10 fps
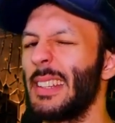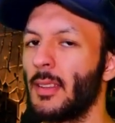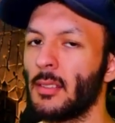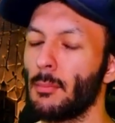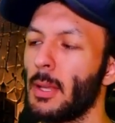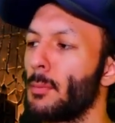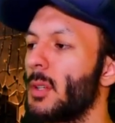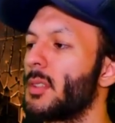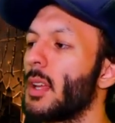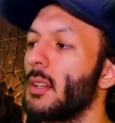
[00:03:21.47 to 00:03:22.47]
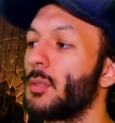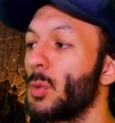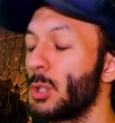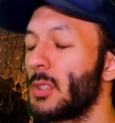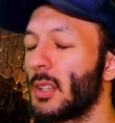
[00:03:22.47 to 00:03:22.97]
It doesn't make much sense.
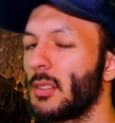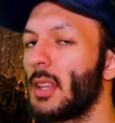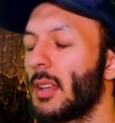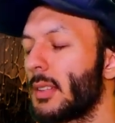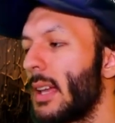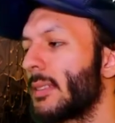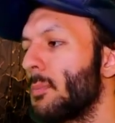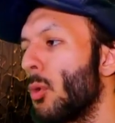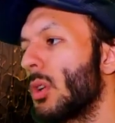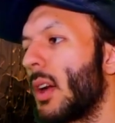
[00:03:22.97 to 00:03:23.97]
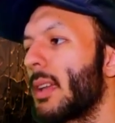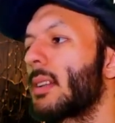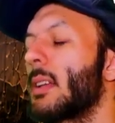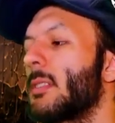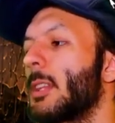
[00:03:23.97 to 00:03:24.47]
With GTA 6 it's more
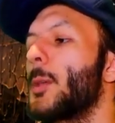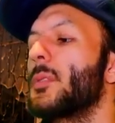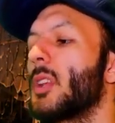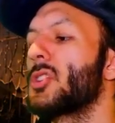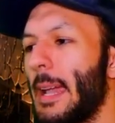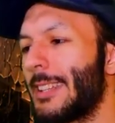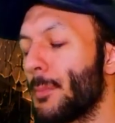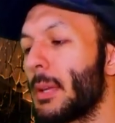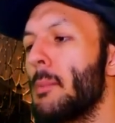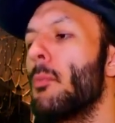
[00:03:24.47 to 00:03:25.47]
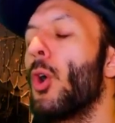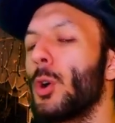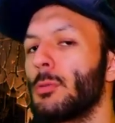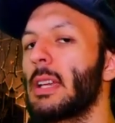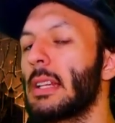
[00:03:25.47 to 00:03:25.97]
likely, it seems, that it'll be
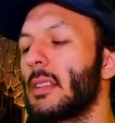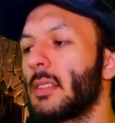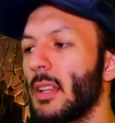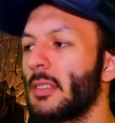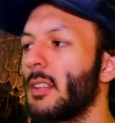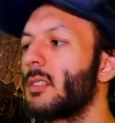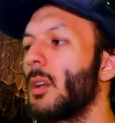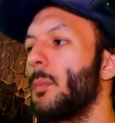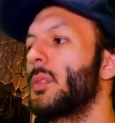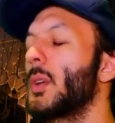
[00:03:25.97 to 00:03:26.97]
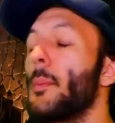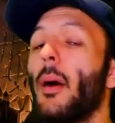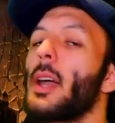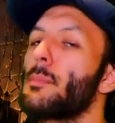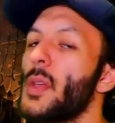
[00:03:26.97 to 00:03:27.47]
more realistic system, so it
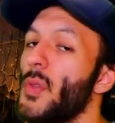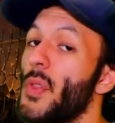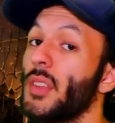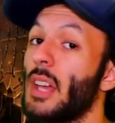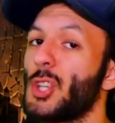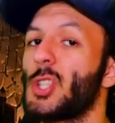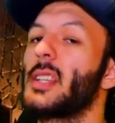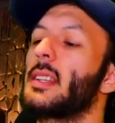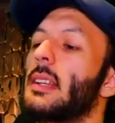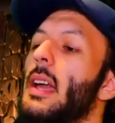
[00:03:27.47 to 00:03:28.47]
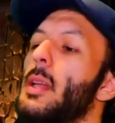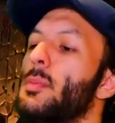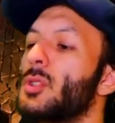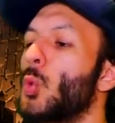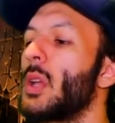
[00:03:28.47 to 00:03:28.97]
might be that there's actually a delay
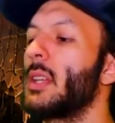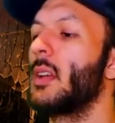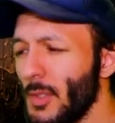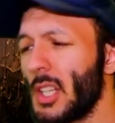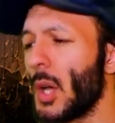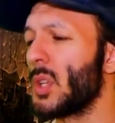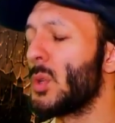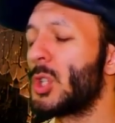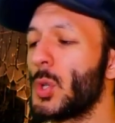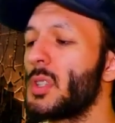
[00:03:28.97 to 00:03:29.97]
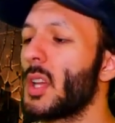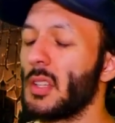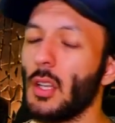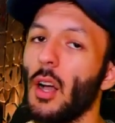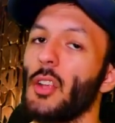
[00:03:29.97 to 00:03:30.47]
between, you know, you shooting at the
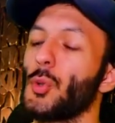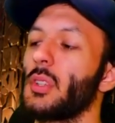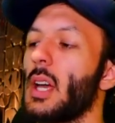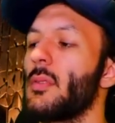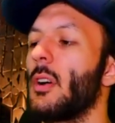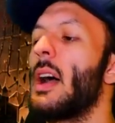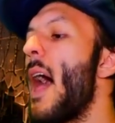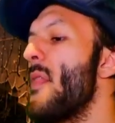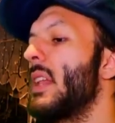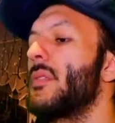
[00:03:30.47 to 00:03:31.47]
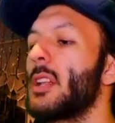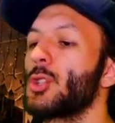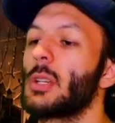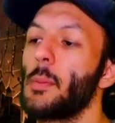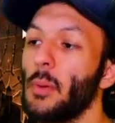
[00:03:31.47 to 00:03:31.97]
cars or whatever, and then
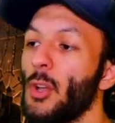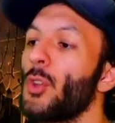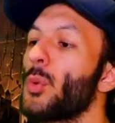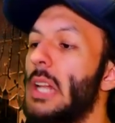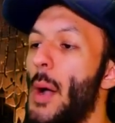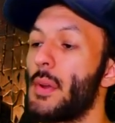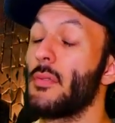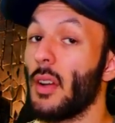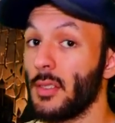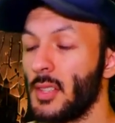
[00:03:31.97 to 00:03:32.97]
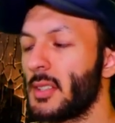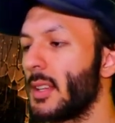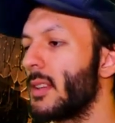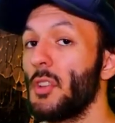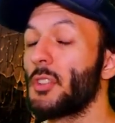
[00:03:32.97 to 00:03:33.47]
eventually, because we're now in Vice
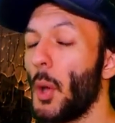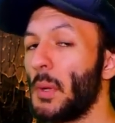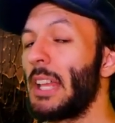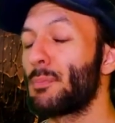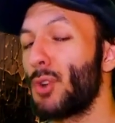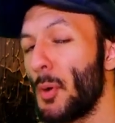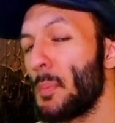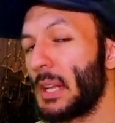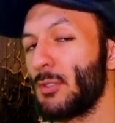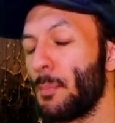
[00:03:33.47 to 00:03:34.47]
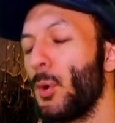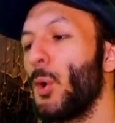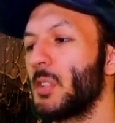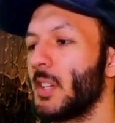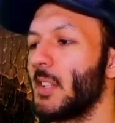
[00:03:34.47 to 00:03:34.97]
City, someone has probably
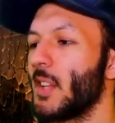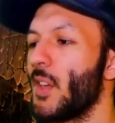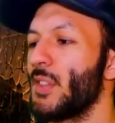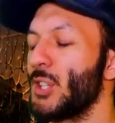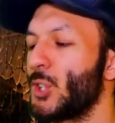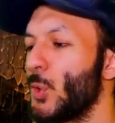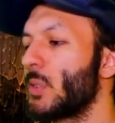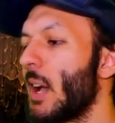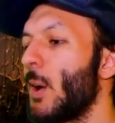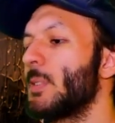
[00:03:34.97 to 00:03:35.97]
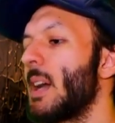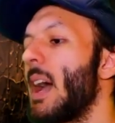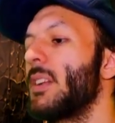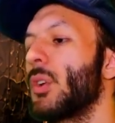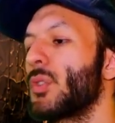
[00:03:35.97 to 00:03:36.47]
reported the shootout,
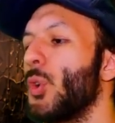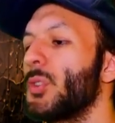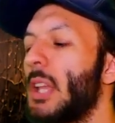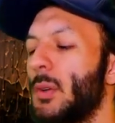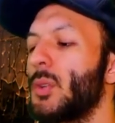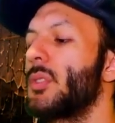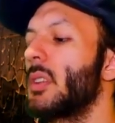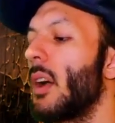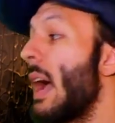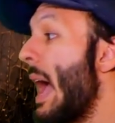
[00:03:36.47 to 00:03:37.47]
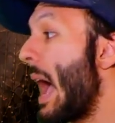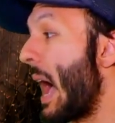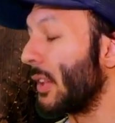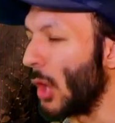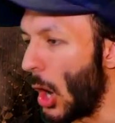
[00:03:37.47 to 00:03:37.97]
and of course now Lucia
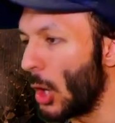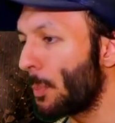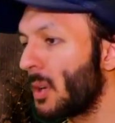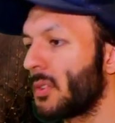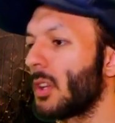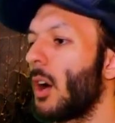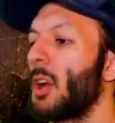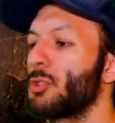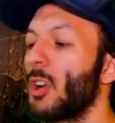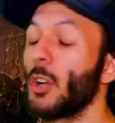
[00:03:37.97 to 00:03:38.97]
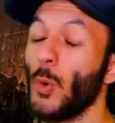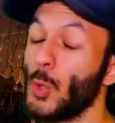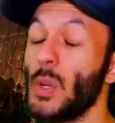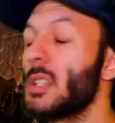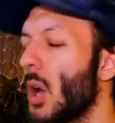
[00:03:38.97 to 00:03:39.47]
has opened the car trunk, which
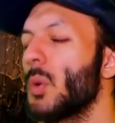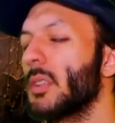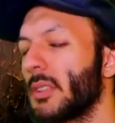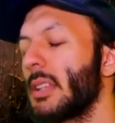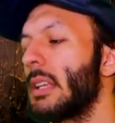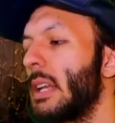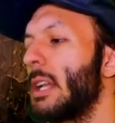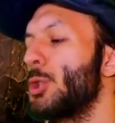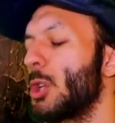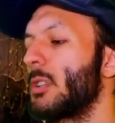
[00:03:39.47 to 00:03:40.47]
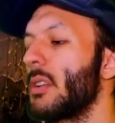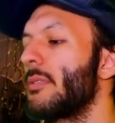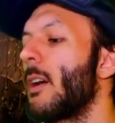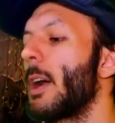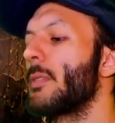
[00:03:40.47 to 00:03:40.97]
we don't see in GTA
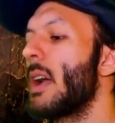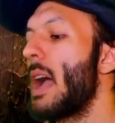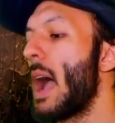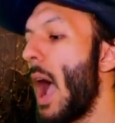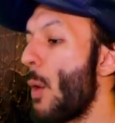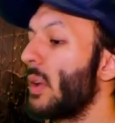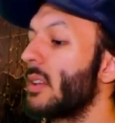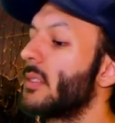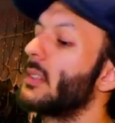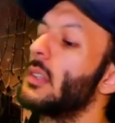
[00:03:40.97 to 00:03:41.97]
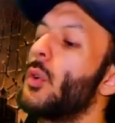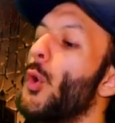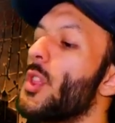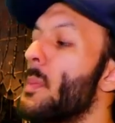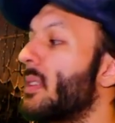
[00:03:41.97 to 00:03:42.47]
5, and we can see
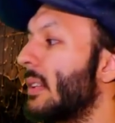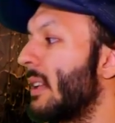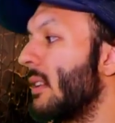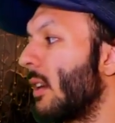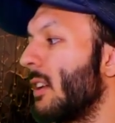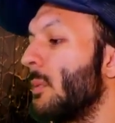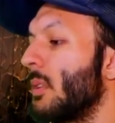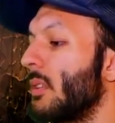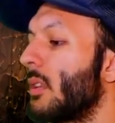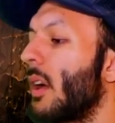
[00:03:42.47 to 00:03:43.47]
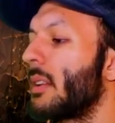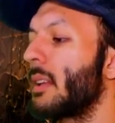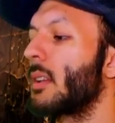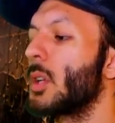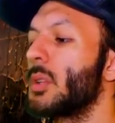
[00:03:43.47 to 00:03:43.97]
all the miscellaneous items inside,
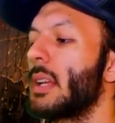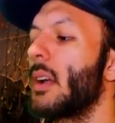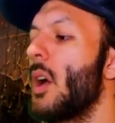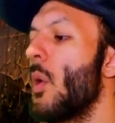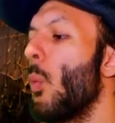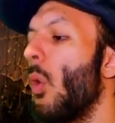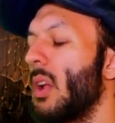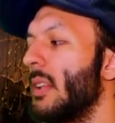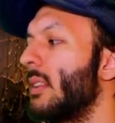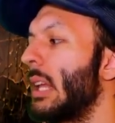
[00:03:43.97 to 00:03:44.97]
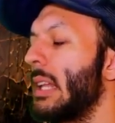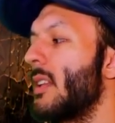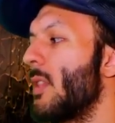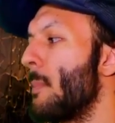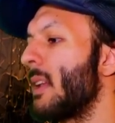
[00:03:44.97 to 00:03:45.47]
including what is in
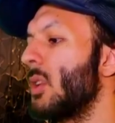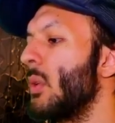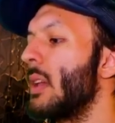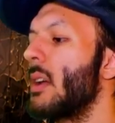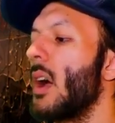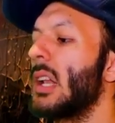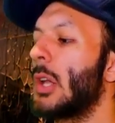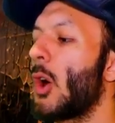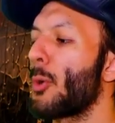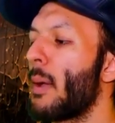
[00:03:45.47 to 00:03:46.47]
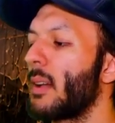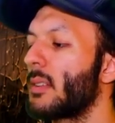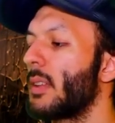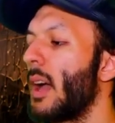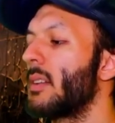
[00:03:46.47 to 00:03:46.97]
the menu here: a lockpick
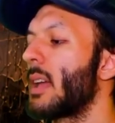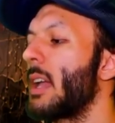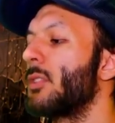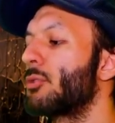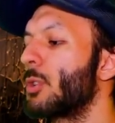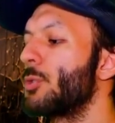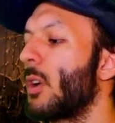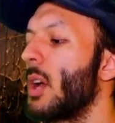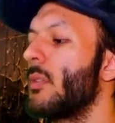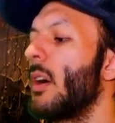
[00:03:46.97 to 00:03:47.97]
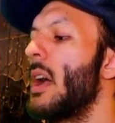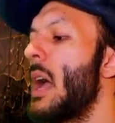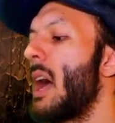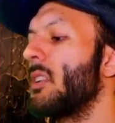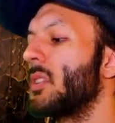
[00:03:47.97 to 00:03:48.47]
set, a screwdriver,
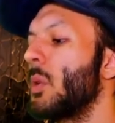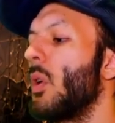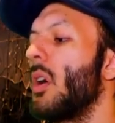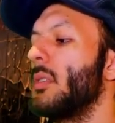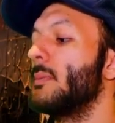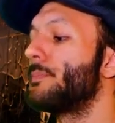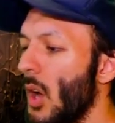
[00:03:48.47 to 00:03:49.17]
and so on.